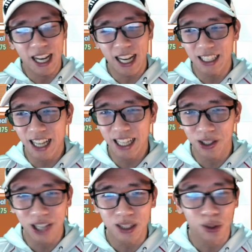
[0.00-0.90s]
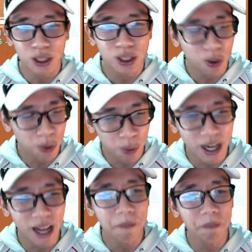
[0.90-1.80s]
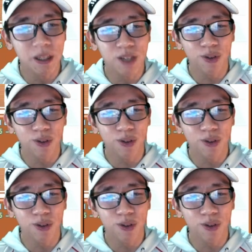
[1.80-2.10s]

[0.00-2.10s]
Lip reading: and then you get to restore 1 MP